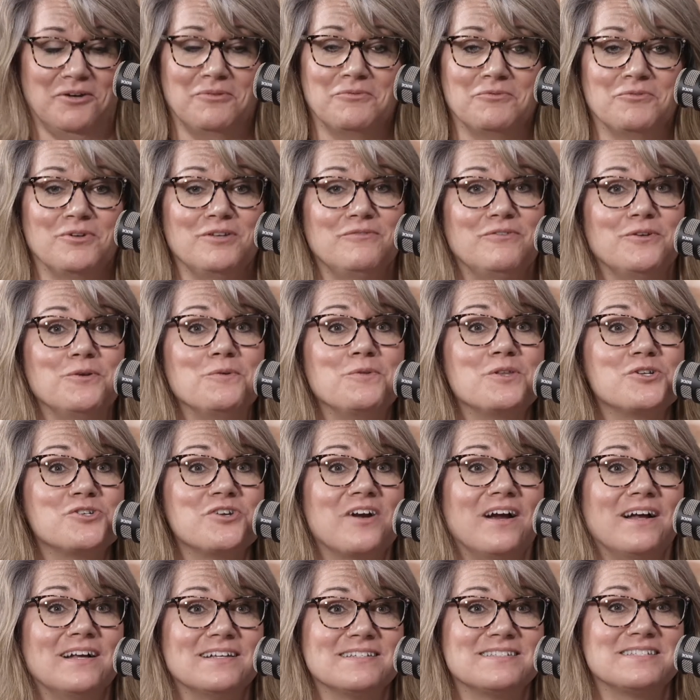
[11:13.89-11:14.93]
review the
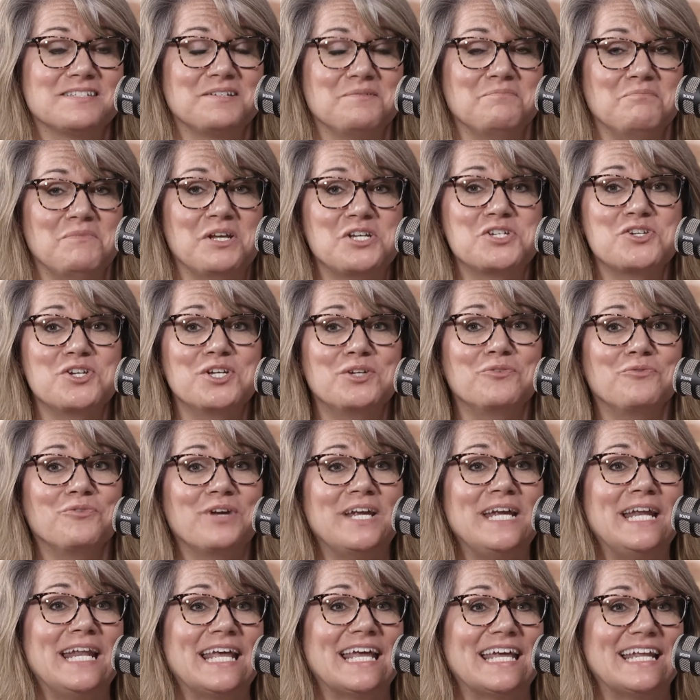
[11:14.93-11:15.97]
trust. Make sure you
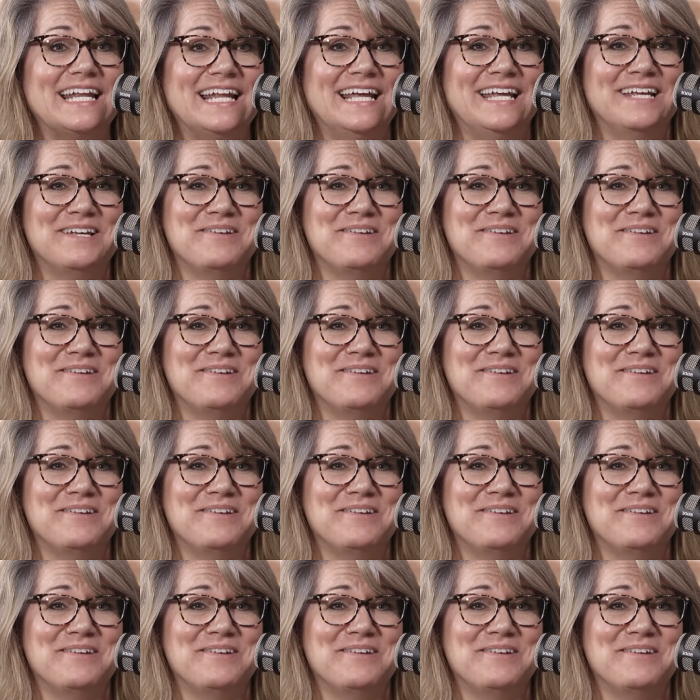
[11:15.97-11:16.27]
read it.